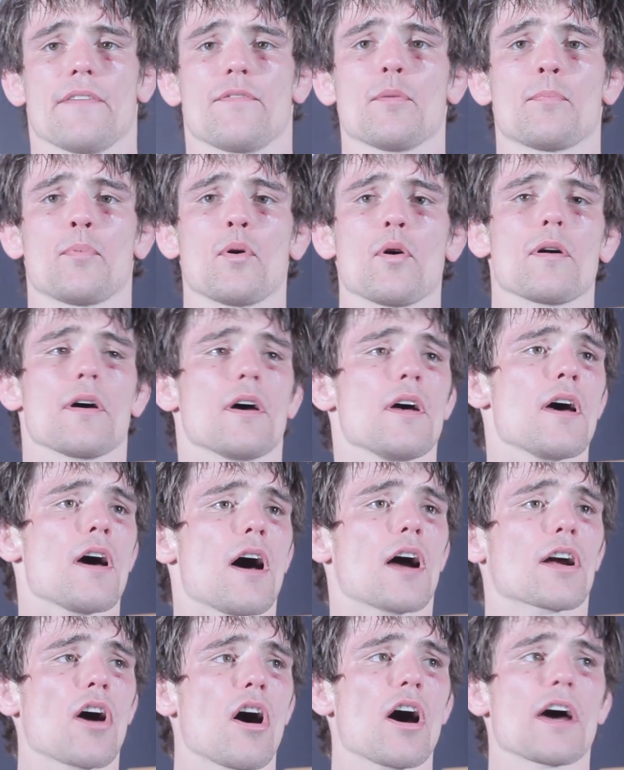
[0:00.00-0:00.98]
If you put
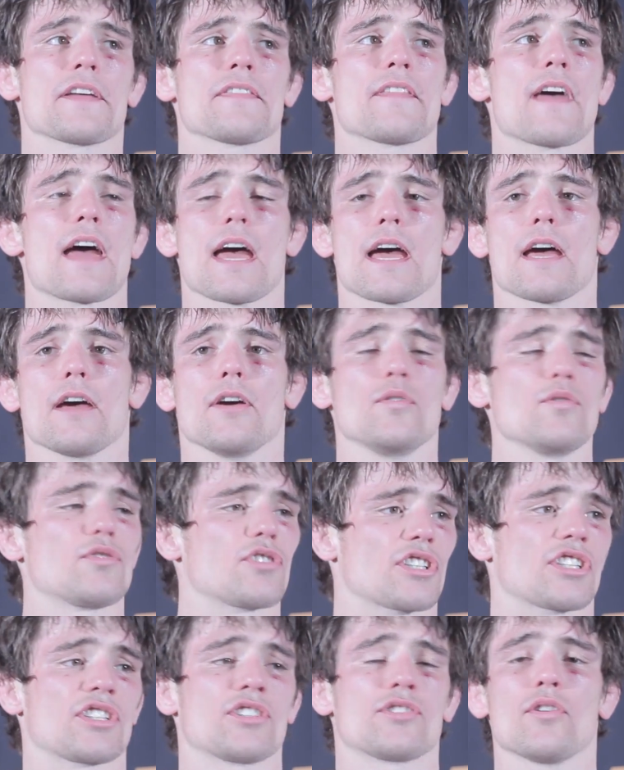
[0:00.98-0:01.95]
a guy in there who
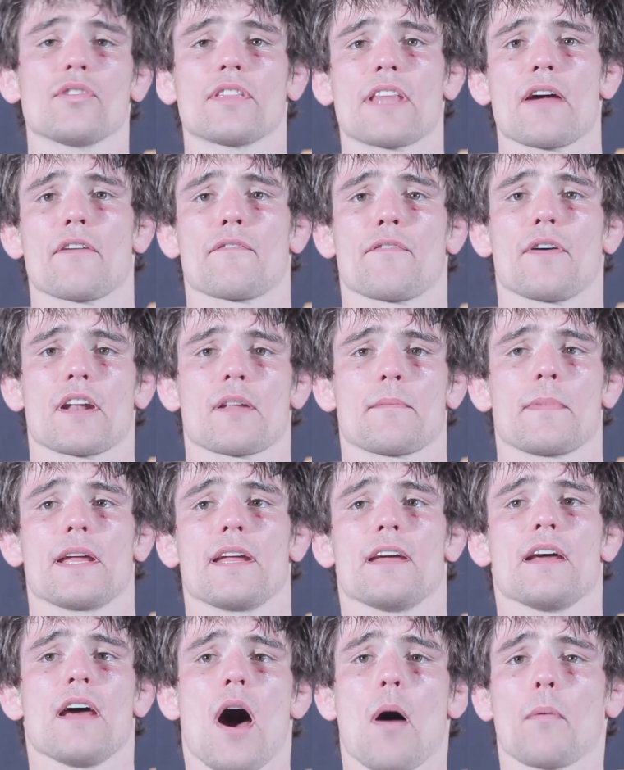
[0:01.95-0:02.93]
just stood there in front of me,